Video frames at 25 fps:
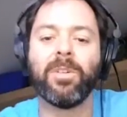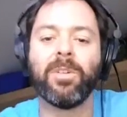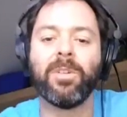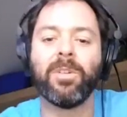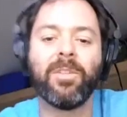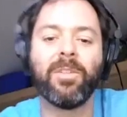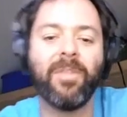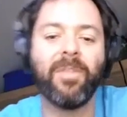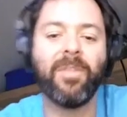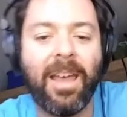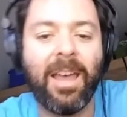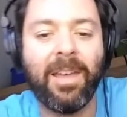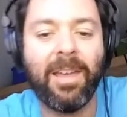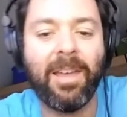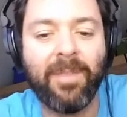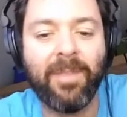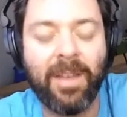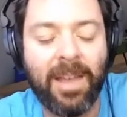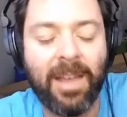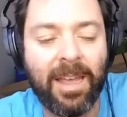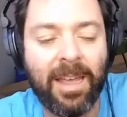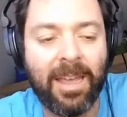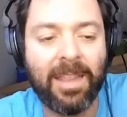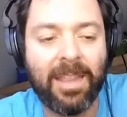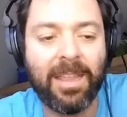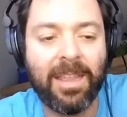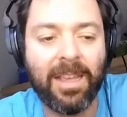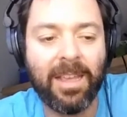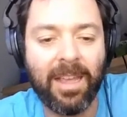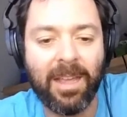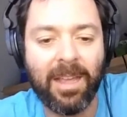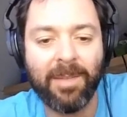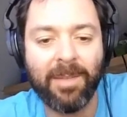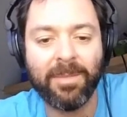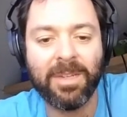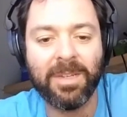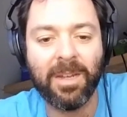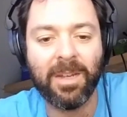finish book 5, I
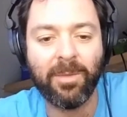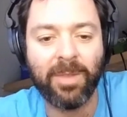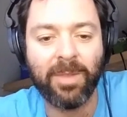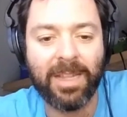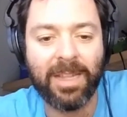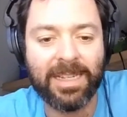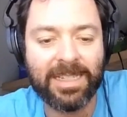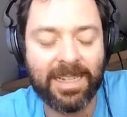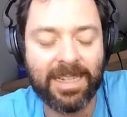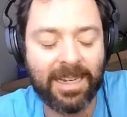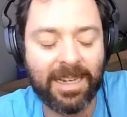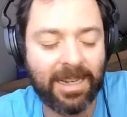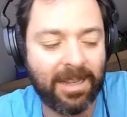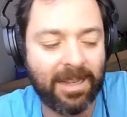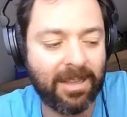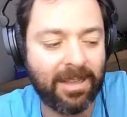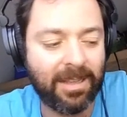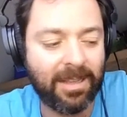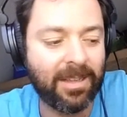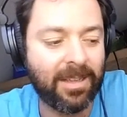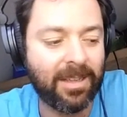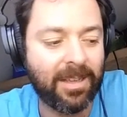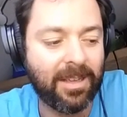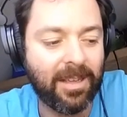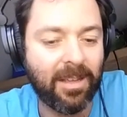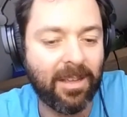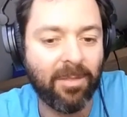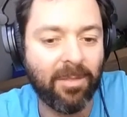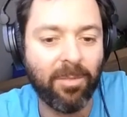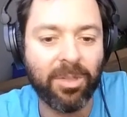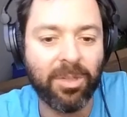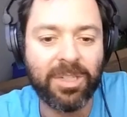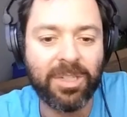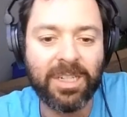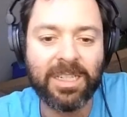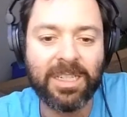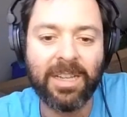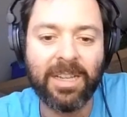think I am done with that setting.
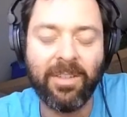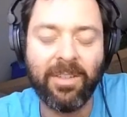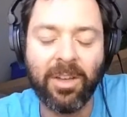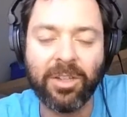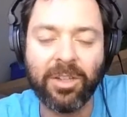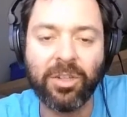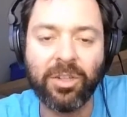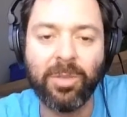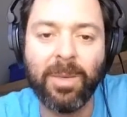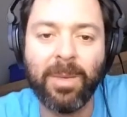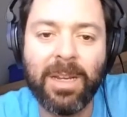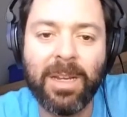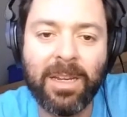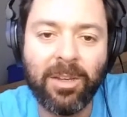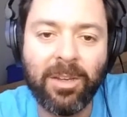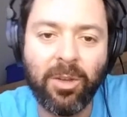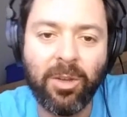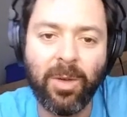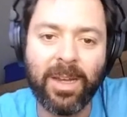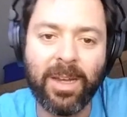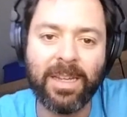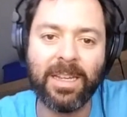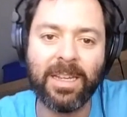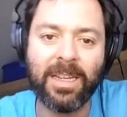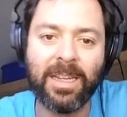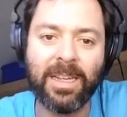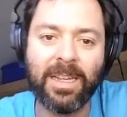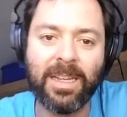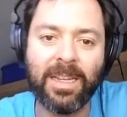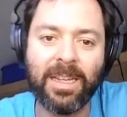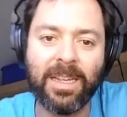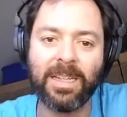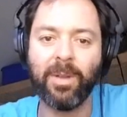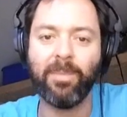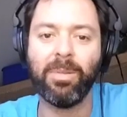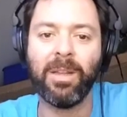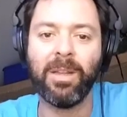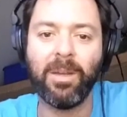Mostly because I've got too many new ideas I want
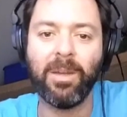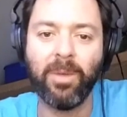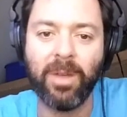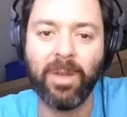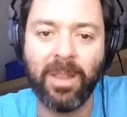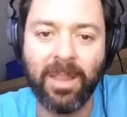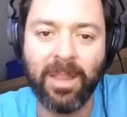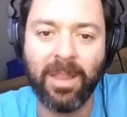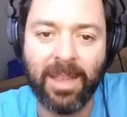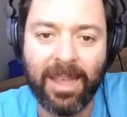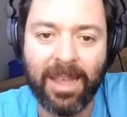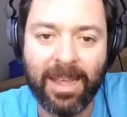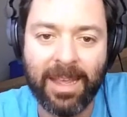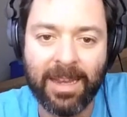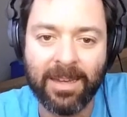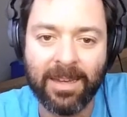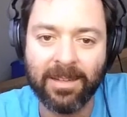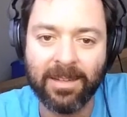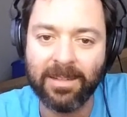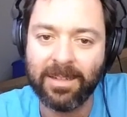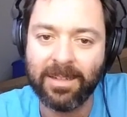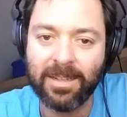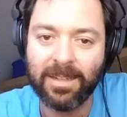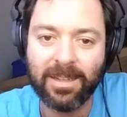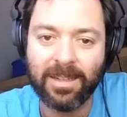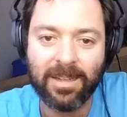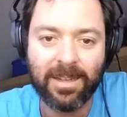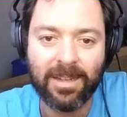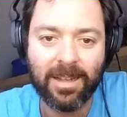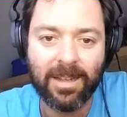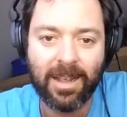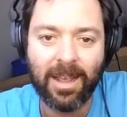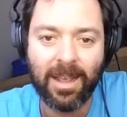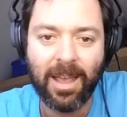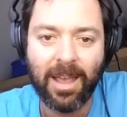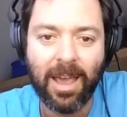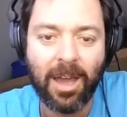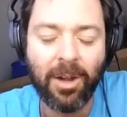to play with, and
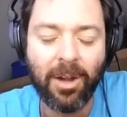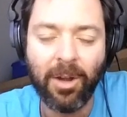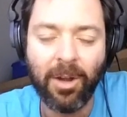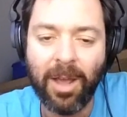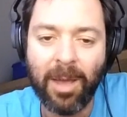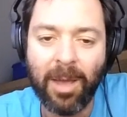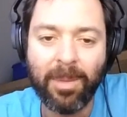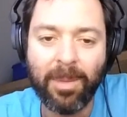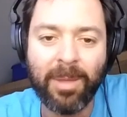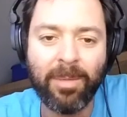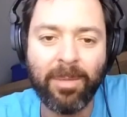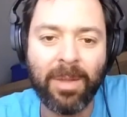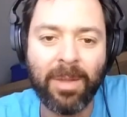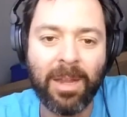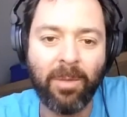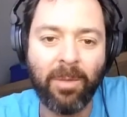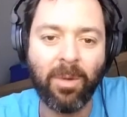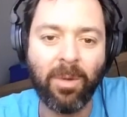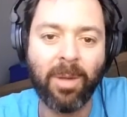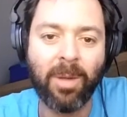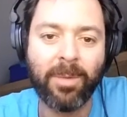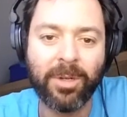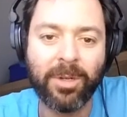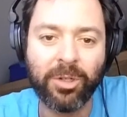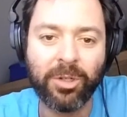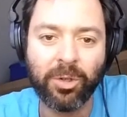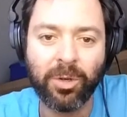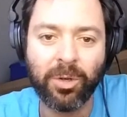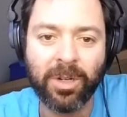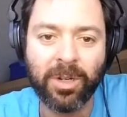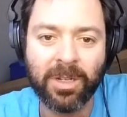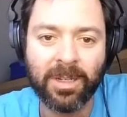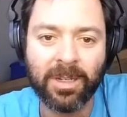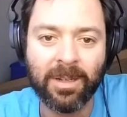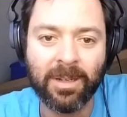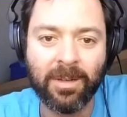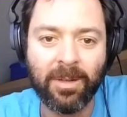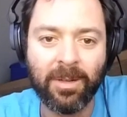I don't know how people like
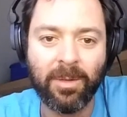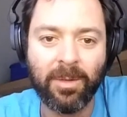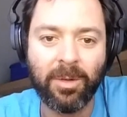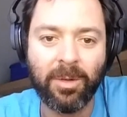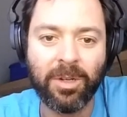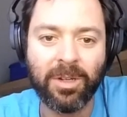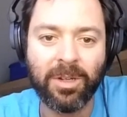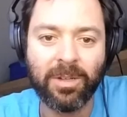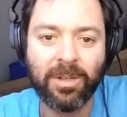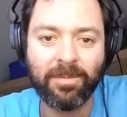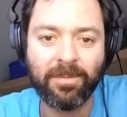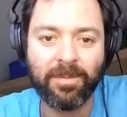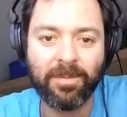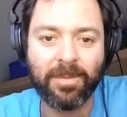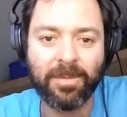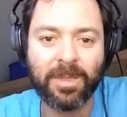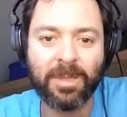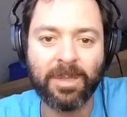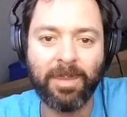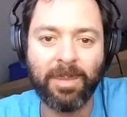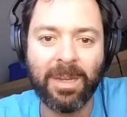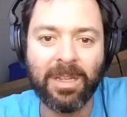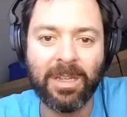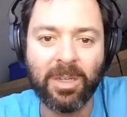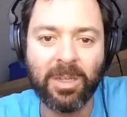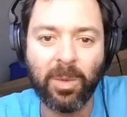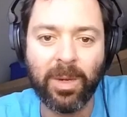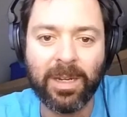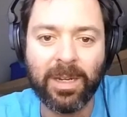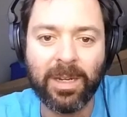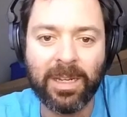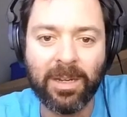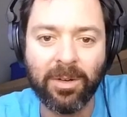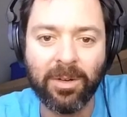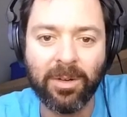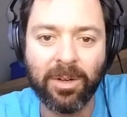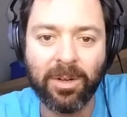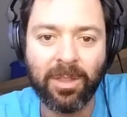Robert Jordan could
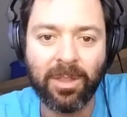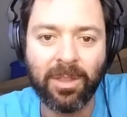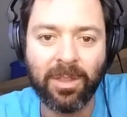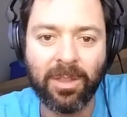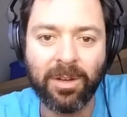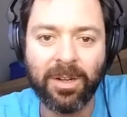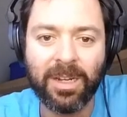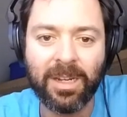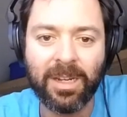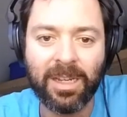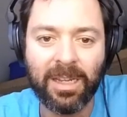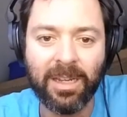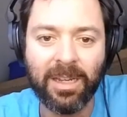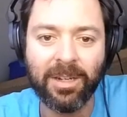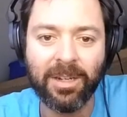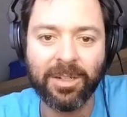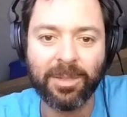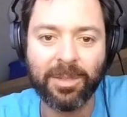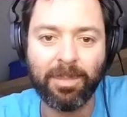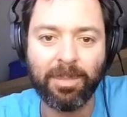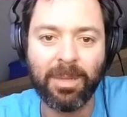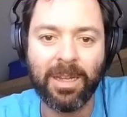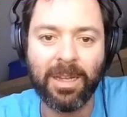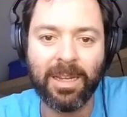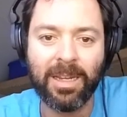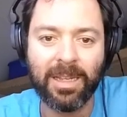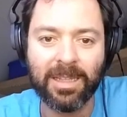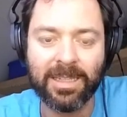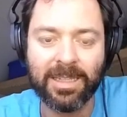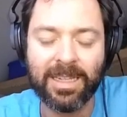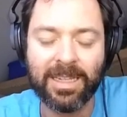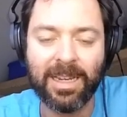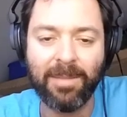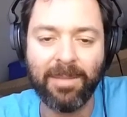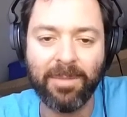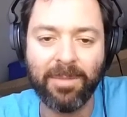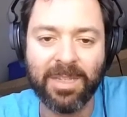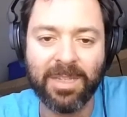spend 20 or 30 years
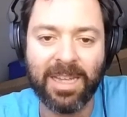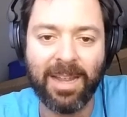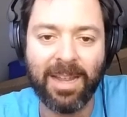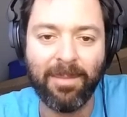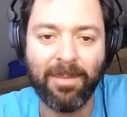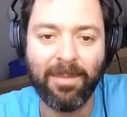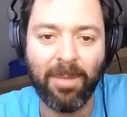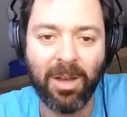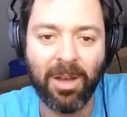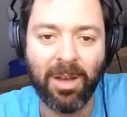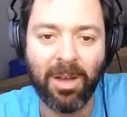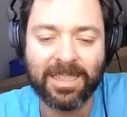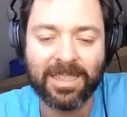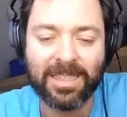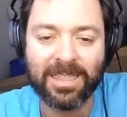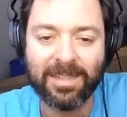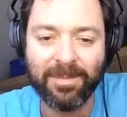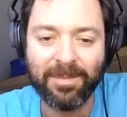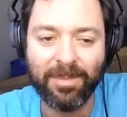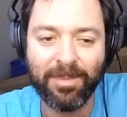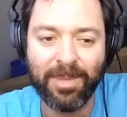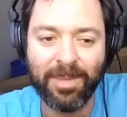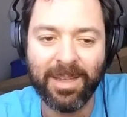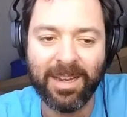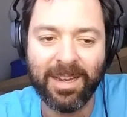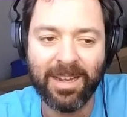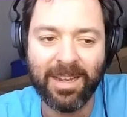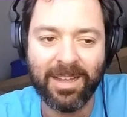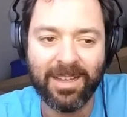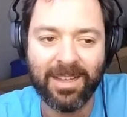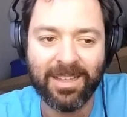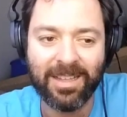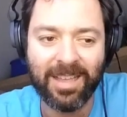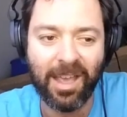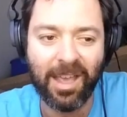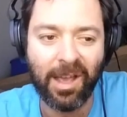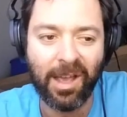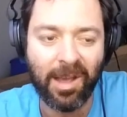playing in the same sandbox.
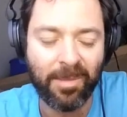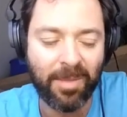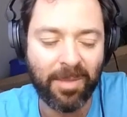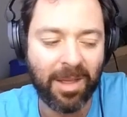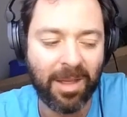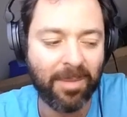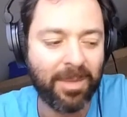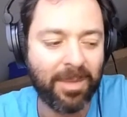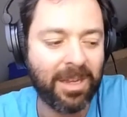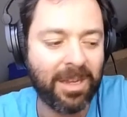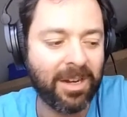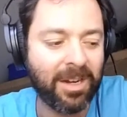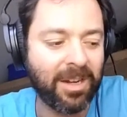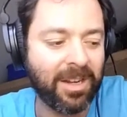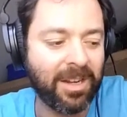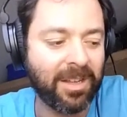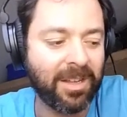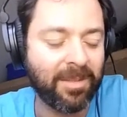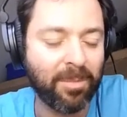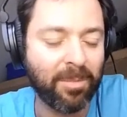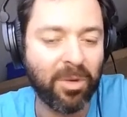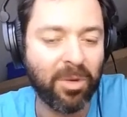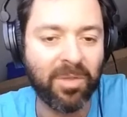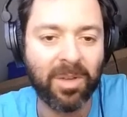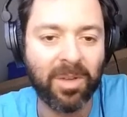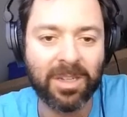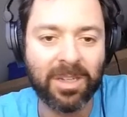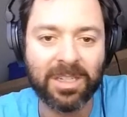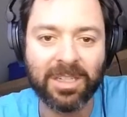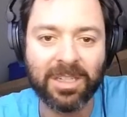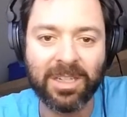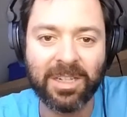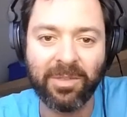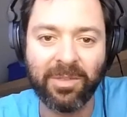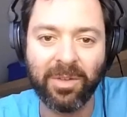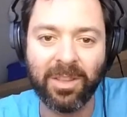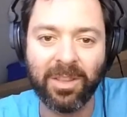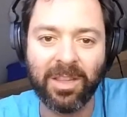But yeah, I'm eager to move
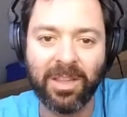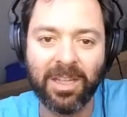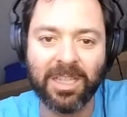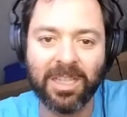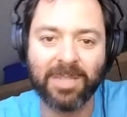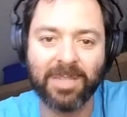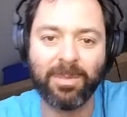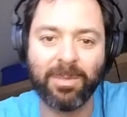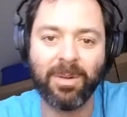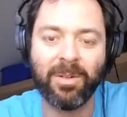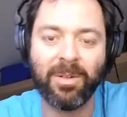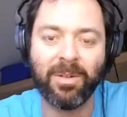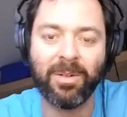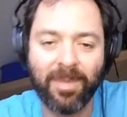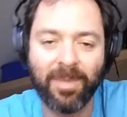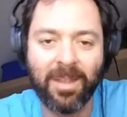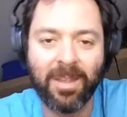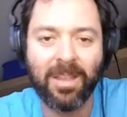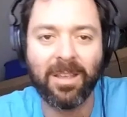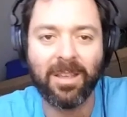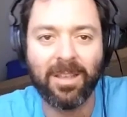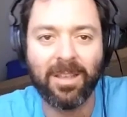on to different things, but